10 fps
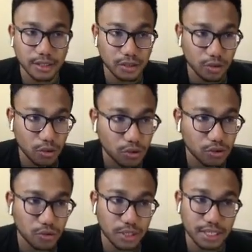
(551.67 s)
So look
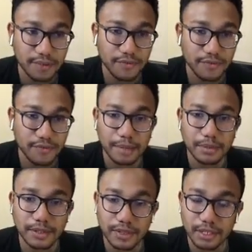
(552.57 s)
through the different
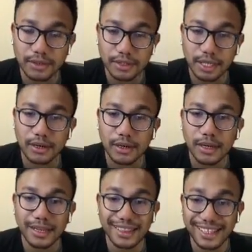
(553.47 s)
types of deals that are
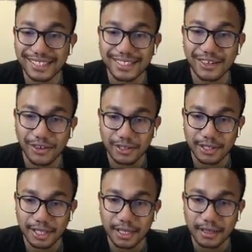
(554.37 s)
listed on our site.